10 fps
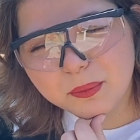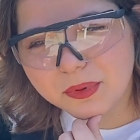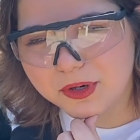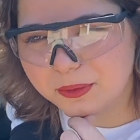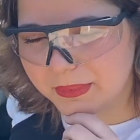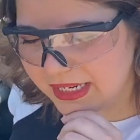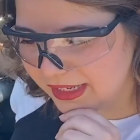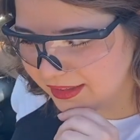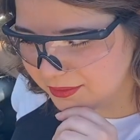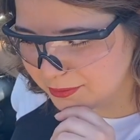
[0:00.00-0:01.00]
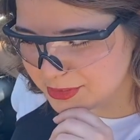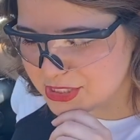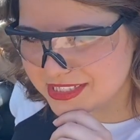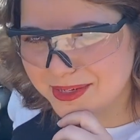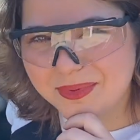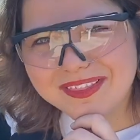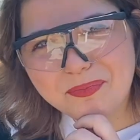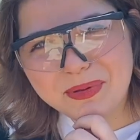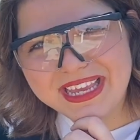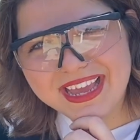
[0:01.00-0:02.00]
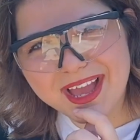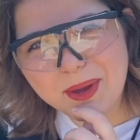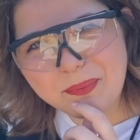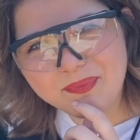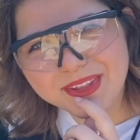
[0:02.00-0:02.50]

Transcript: Per minute, which is going to be the PM.